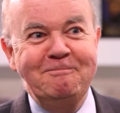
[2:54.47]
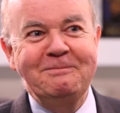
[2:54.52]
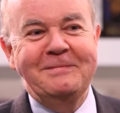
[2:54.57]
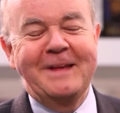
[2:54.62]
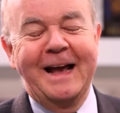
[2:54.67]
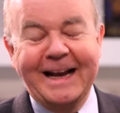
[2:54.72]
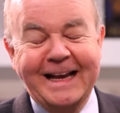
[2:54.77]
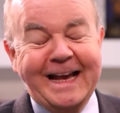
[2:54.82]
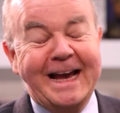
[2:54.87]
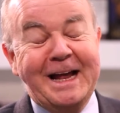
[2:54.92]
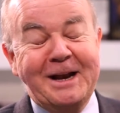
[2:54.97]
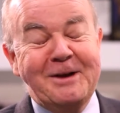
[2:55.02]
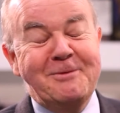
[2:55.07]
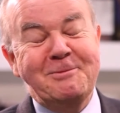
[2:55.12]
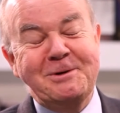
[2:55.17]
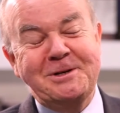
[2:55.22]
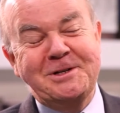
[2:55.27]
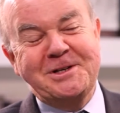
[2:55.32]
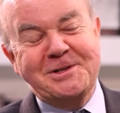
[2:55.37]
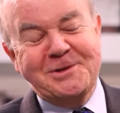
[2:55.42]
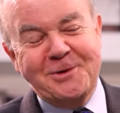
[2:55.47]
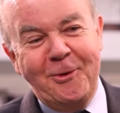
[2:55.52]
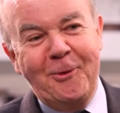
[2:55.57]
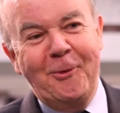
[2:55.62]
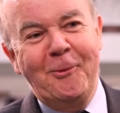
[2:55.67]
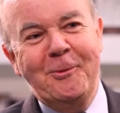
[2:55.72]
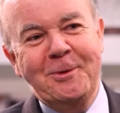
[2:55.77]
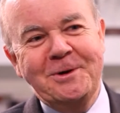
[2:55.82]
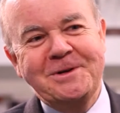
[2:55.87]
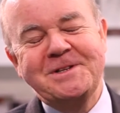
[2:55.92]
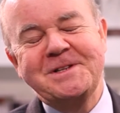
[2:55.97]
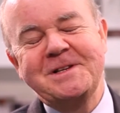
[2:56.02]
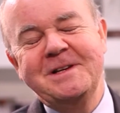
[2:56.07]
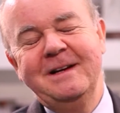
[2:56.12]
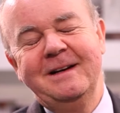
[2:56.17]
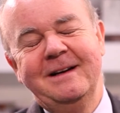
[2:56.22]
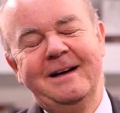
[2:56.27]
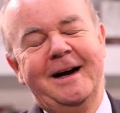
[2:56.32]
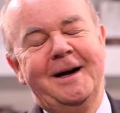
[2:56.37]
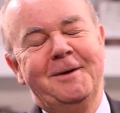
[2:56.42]
Again, which is always
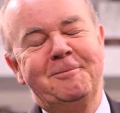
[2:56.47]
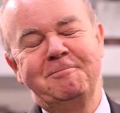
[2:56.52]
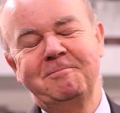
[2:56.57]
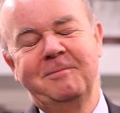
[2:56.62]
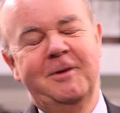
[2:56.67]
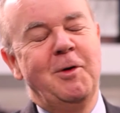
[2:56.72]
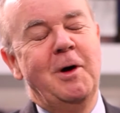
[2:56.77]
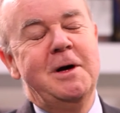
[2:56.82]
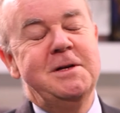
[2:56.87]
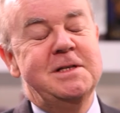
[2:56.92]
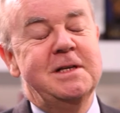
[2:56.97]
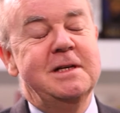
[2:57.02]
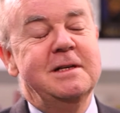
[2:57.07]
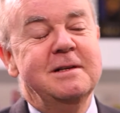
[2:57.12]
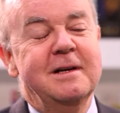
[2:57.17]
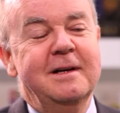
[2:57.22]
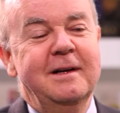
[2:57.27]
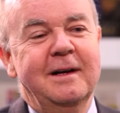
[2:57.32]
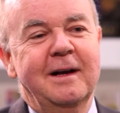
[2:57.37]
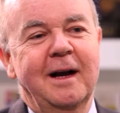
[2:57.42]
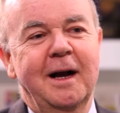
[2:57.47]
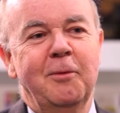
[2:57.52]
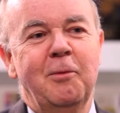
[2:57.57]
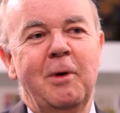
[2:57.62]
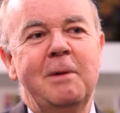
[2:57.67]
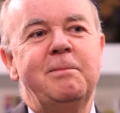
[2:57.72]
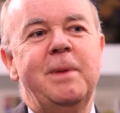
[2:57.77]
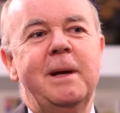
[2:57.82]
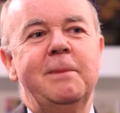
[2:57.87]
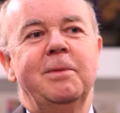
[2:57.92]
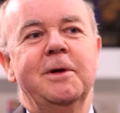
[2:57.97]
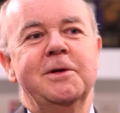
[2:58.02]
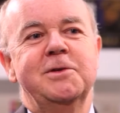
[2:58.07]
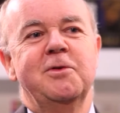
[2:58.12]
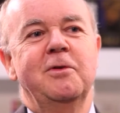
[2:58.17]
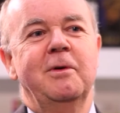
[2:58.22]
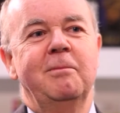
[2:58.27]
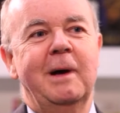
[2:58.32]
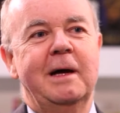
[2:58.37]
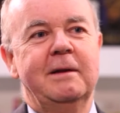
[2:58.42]
quoted when people are
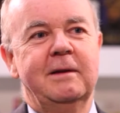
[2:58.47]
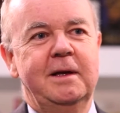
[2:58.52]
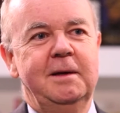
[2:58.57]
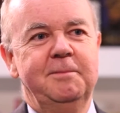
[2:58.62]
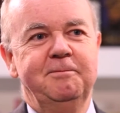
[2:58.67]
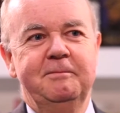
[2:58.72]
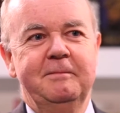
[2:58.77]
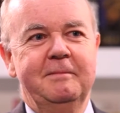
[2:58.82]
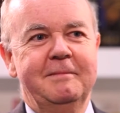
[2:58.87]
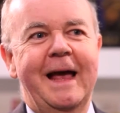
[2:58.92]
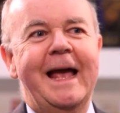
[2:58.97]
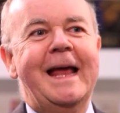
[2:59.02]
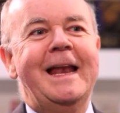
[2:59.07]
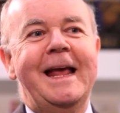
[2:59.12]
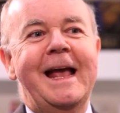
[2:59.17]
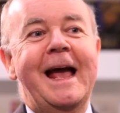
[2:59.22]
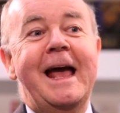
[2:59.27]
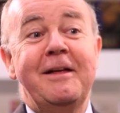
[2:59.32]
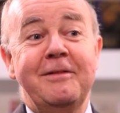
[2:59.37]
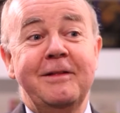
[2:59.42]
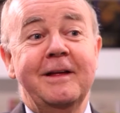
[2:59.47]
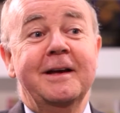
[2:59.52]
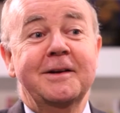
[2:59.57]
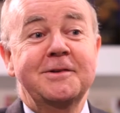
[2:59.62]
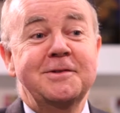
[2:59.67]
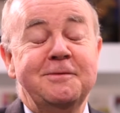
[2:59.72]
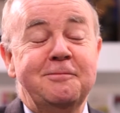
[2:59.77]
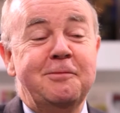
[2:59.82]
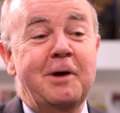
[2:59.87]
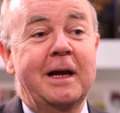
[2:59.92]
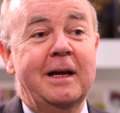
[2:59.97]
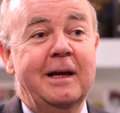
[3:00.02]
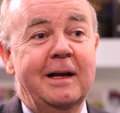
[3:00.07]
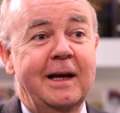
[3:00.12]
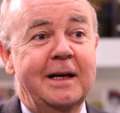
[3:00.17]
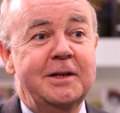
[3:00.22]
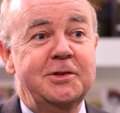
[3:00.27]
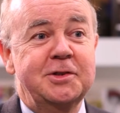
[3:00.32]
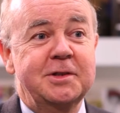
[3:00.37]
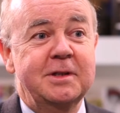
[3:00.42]
talking about any ethics of
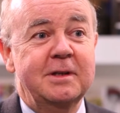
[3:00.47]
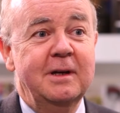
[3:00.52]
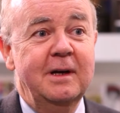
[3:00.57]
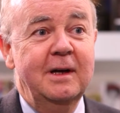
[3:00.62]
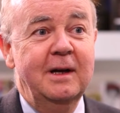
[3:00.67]
regulation.